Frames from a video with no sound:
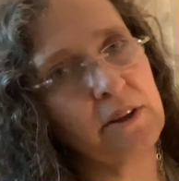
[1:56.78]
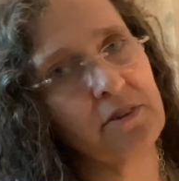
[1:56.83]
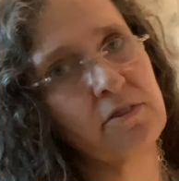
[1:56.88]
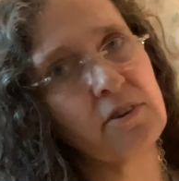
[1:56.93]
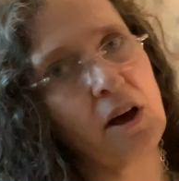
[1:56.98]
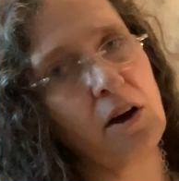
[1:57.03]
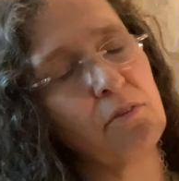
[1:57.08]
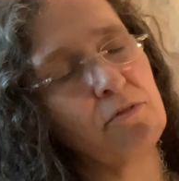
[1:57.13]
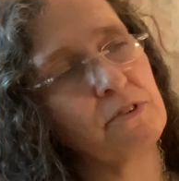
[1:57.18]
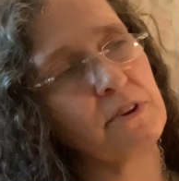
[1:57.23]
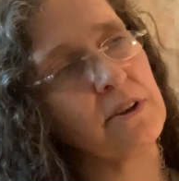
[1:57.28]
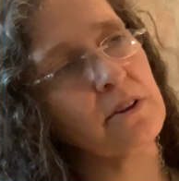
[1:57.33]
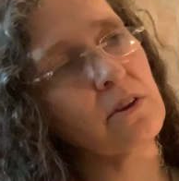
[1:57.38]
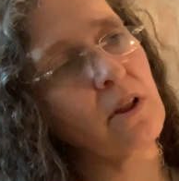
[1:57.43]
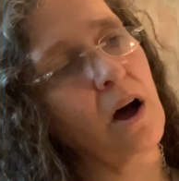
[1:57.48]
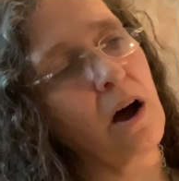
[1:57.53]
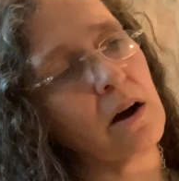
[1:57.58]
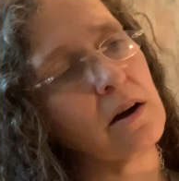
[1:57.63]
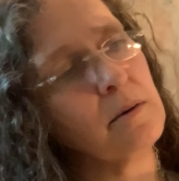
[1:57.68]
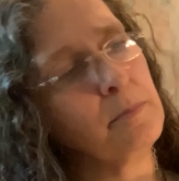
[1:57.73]
is often
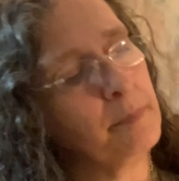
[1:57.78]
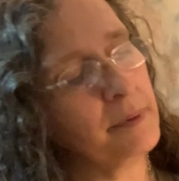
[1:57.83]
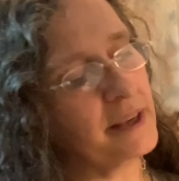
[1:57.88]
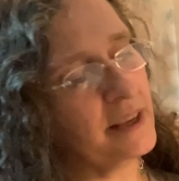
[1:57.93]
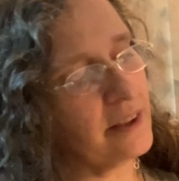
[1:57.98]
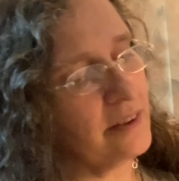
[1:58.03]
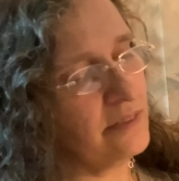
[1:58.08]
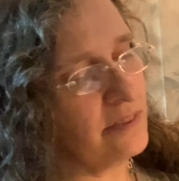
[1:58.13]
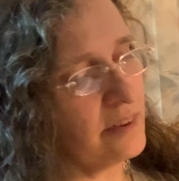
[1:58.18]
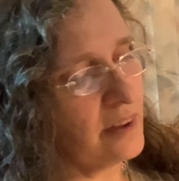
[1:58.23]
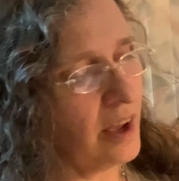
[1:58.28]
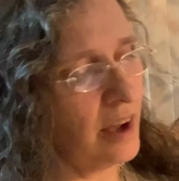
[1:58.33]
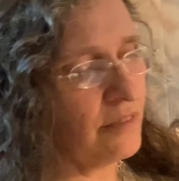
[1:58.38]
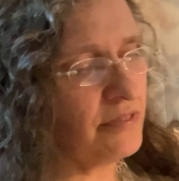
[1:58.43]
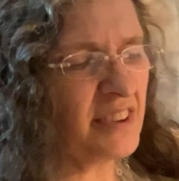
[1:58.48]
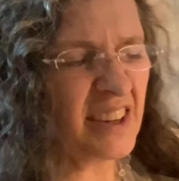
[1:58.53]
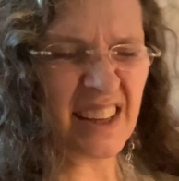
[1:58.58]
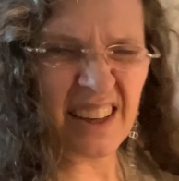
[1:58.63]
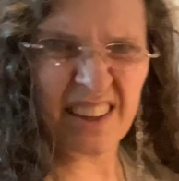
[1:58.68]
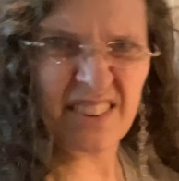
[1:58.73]
long because
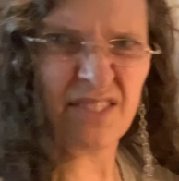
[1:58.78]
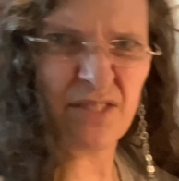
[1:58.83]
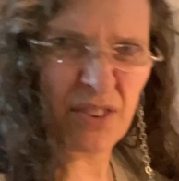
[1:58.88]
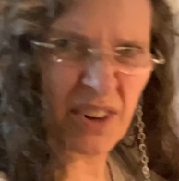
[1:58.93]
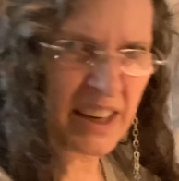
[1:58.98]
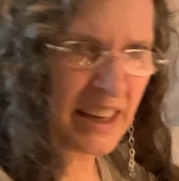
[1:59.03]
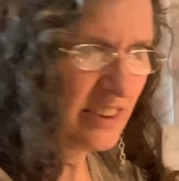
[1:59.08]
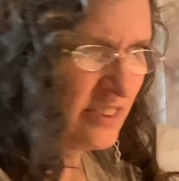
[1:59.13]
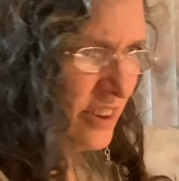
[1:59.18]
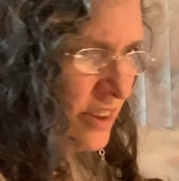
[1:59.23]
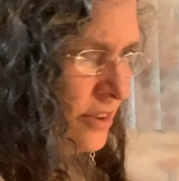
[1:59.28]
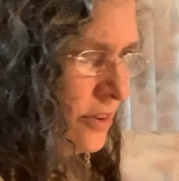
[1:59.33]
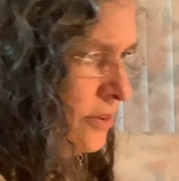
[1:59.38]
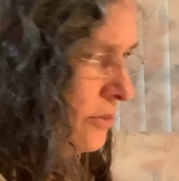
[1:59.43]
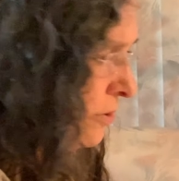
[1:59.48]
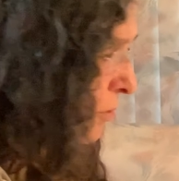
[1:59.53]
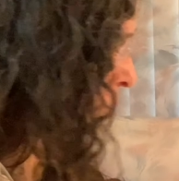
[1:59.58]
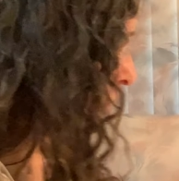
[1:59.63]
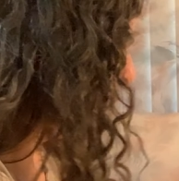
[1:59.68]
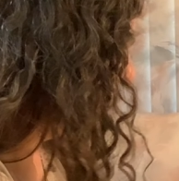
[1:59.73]
often kids forget to use
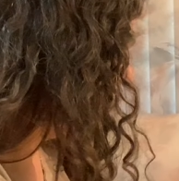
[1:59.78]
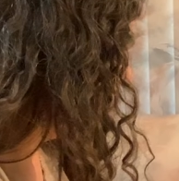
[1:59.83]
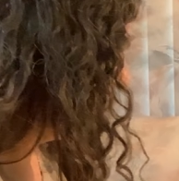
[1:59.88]
the white